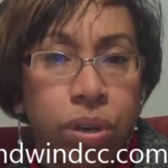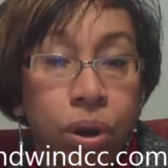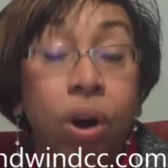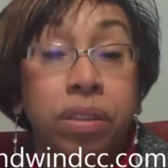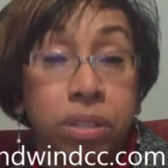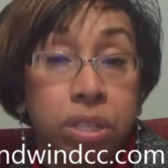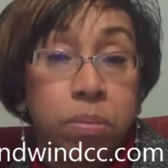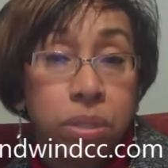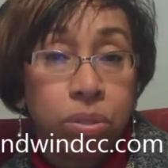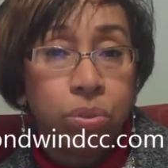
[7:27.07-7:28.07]
on the
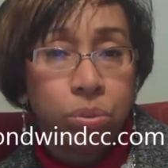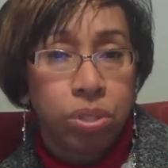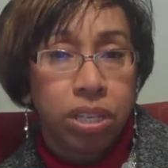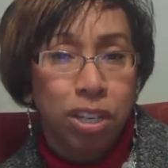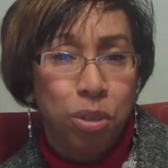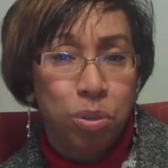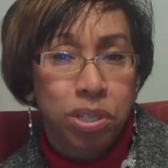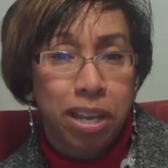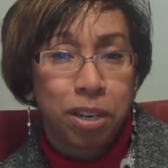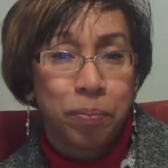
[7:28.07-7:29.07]
Tips and Tools e-newsletter.